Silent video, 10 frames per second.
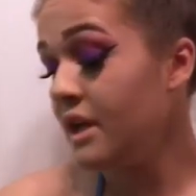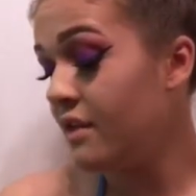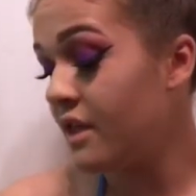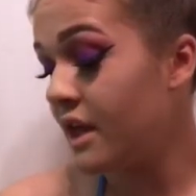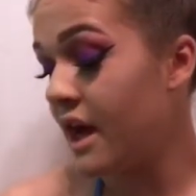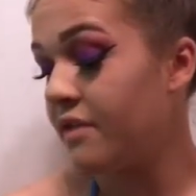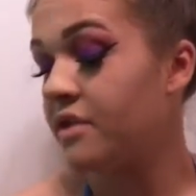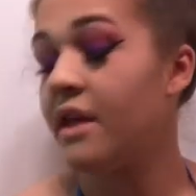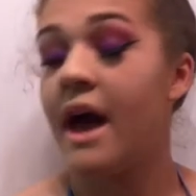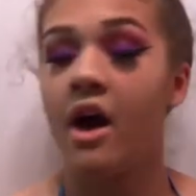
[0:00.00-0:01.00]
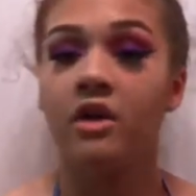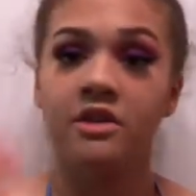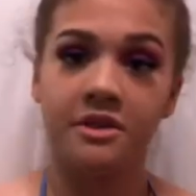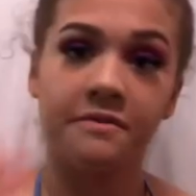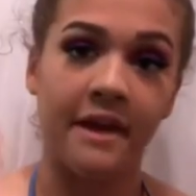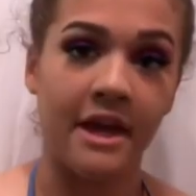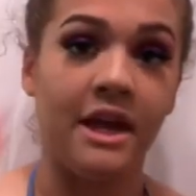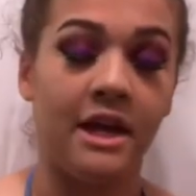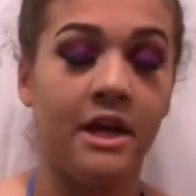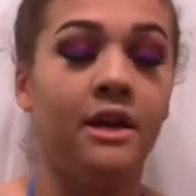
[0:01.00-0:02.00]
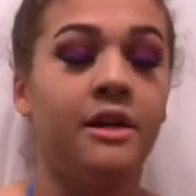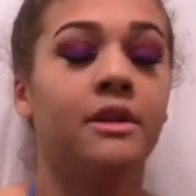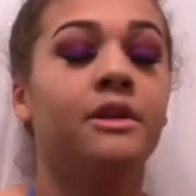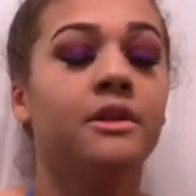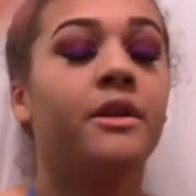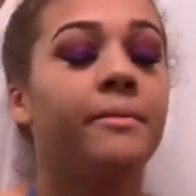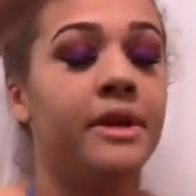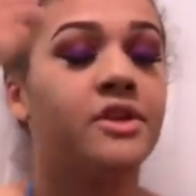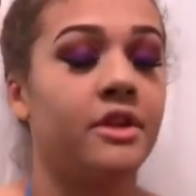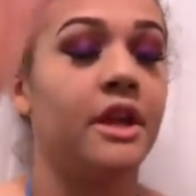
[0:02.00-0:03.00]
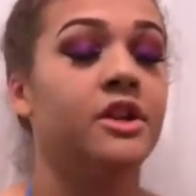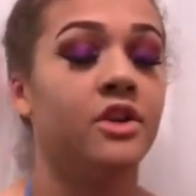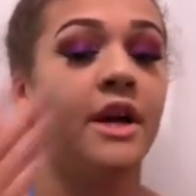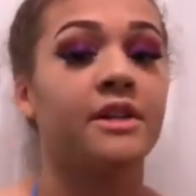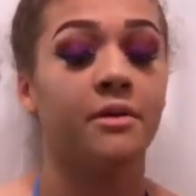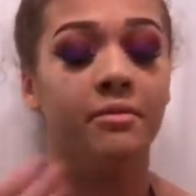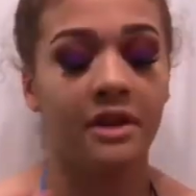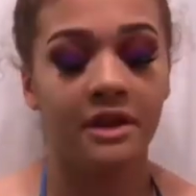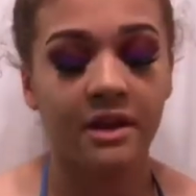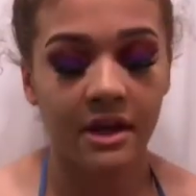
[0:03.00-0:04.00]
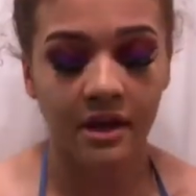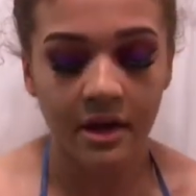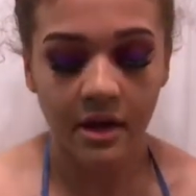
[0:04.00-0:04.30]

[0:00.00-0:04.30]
And then after that, I'll just fan it in to make sure that it dries completely.